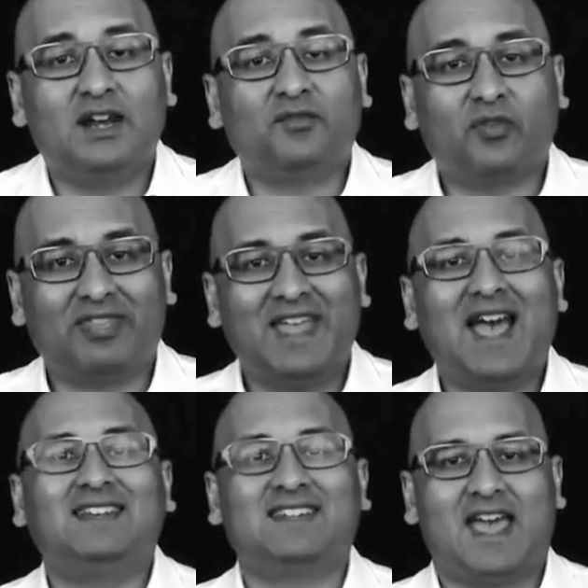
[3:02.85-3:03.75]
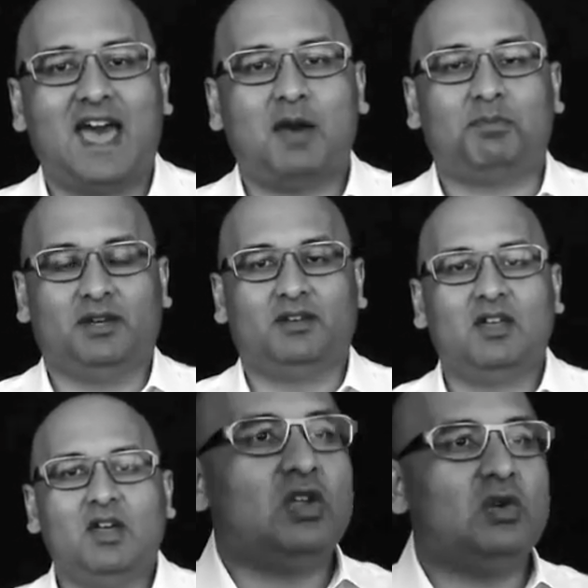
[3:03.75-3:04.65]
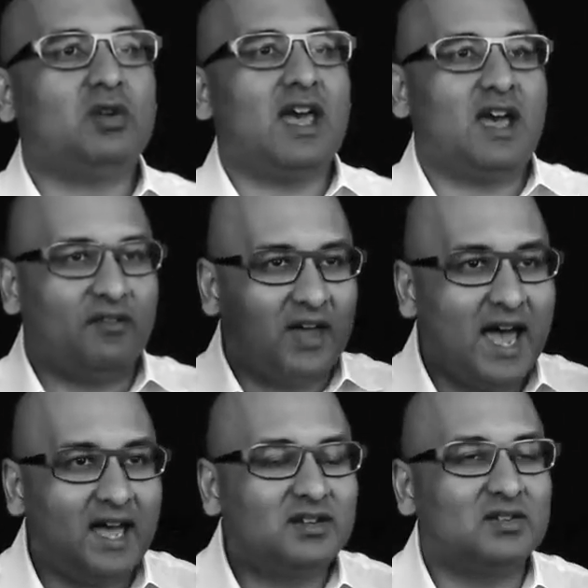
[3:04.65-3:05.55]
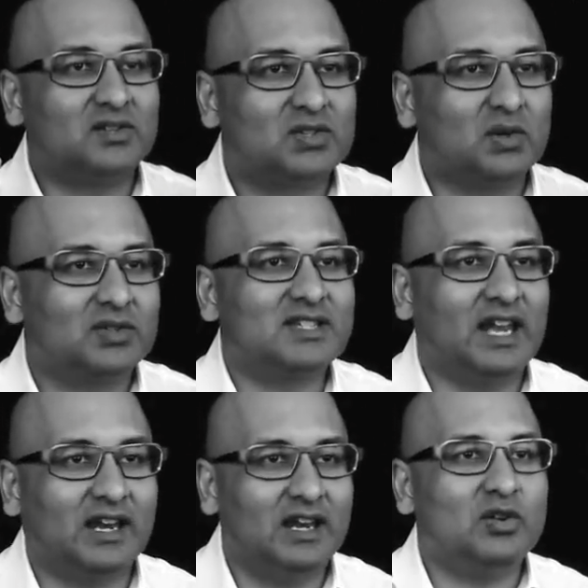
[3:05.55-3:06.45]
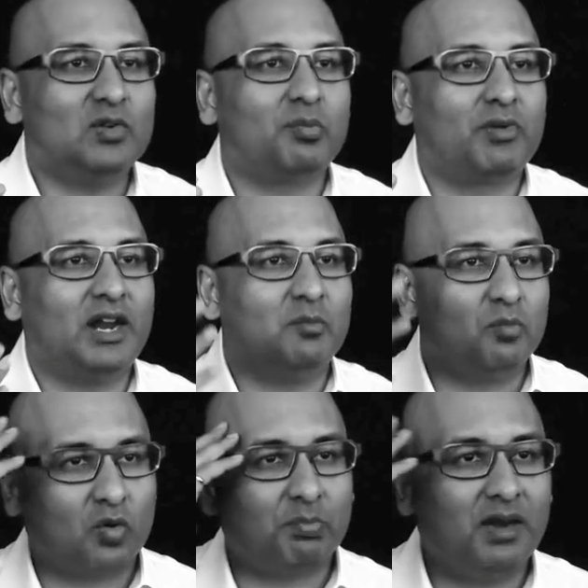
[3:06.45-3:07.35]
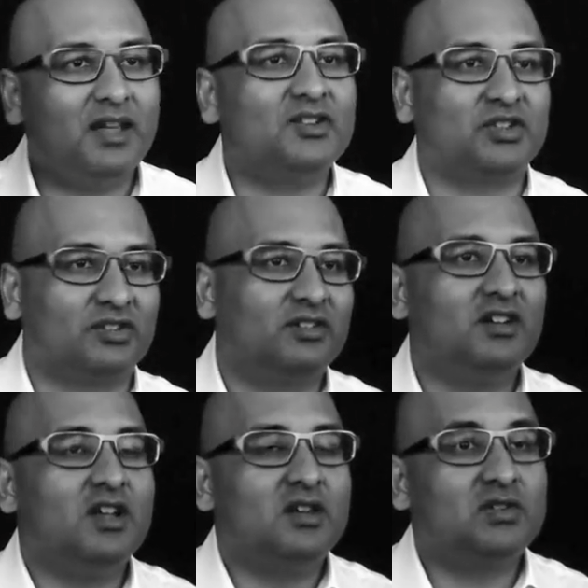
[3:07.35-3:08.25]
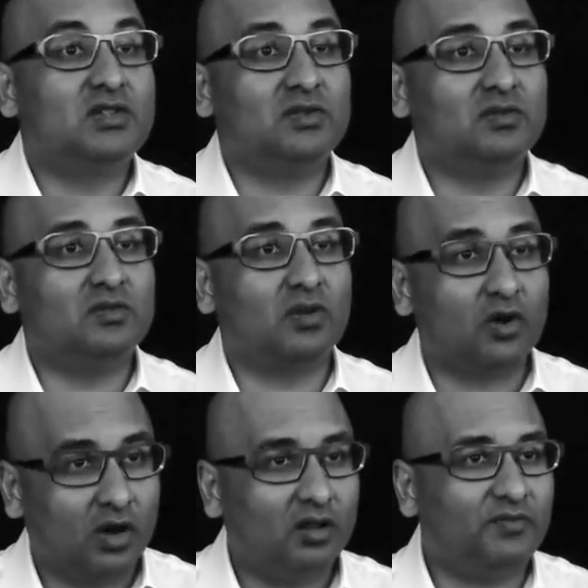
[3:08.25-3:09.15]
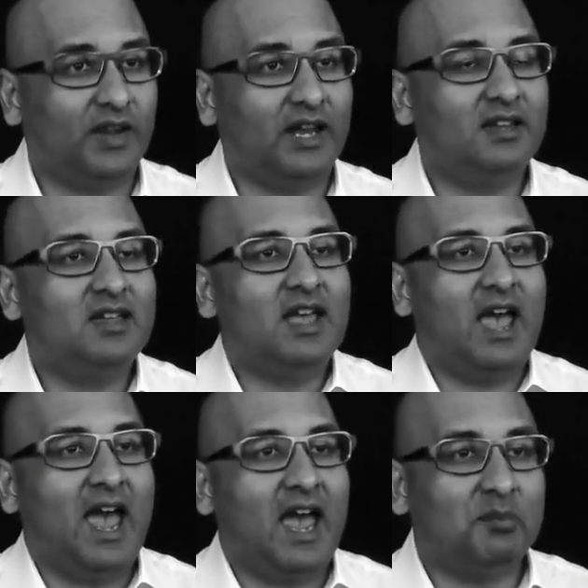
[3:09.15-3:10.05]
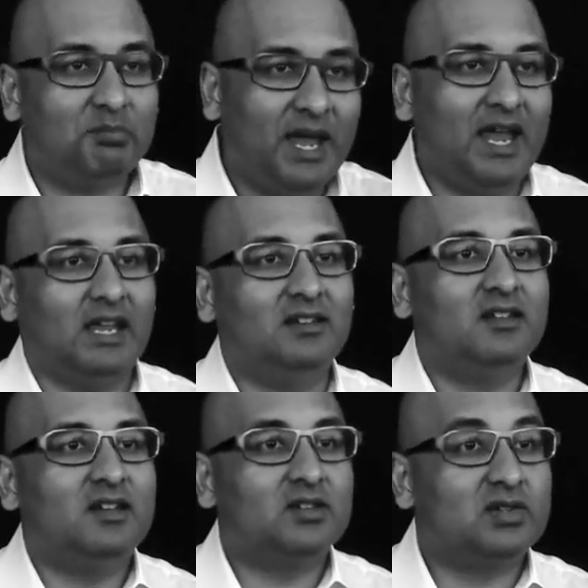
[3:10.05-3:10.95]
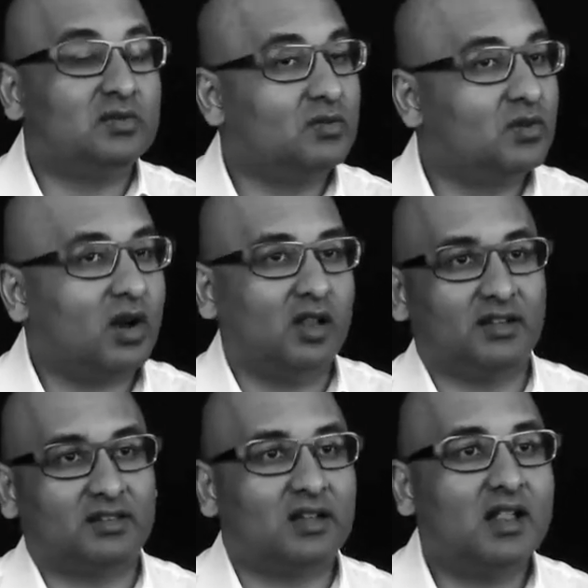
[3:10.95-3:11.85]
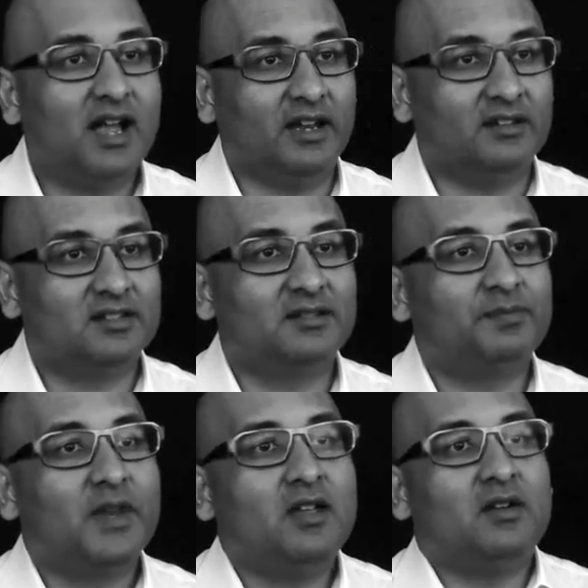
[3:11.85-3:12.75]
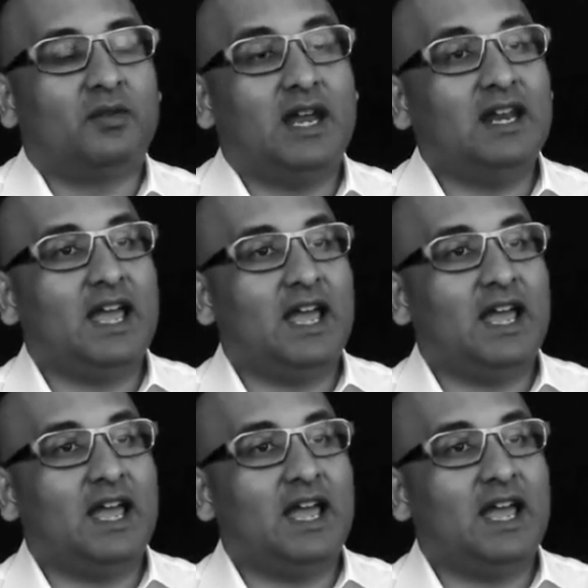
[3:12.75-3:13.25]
And for that to happen, you would have had to associate in your brain more pleasure to golfing and pain to calling the client. Right?